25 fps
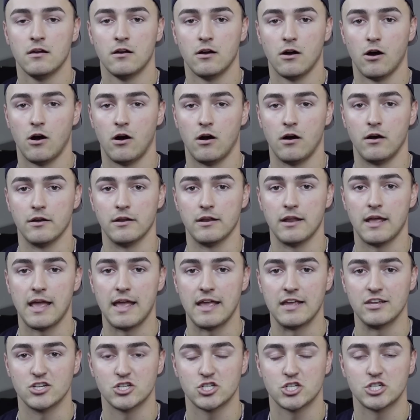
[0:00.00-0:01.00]
on
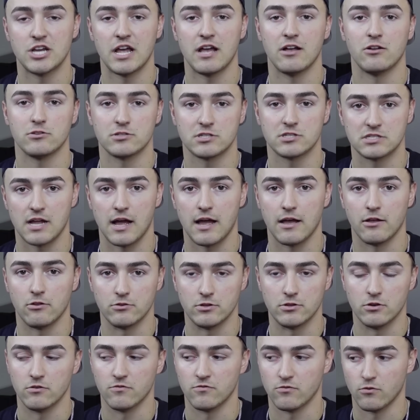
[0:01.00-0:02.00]
a shell-style
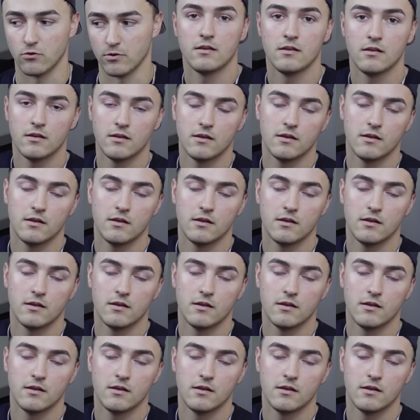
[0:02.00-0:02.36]
uniform.